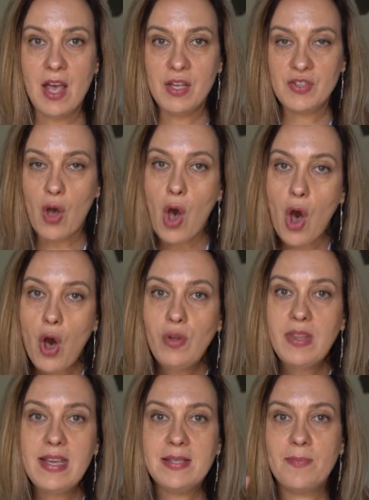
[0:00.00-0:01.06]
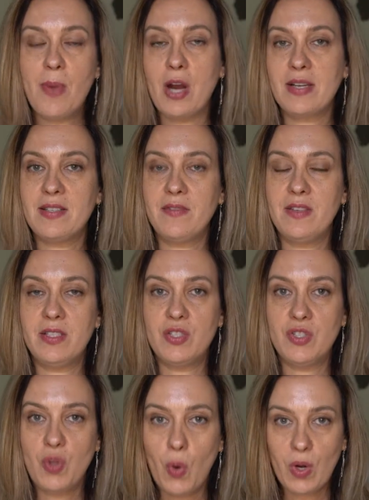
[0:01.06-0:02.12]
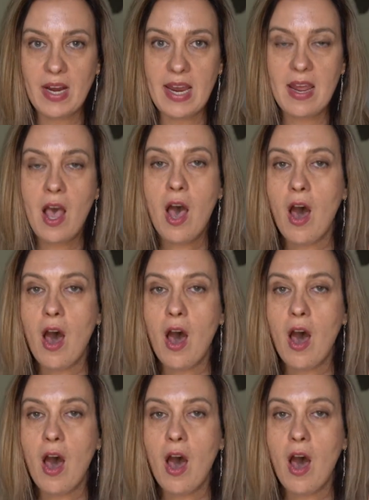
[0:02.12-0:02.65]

So all these parts of the story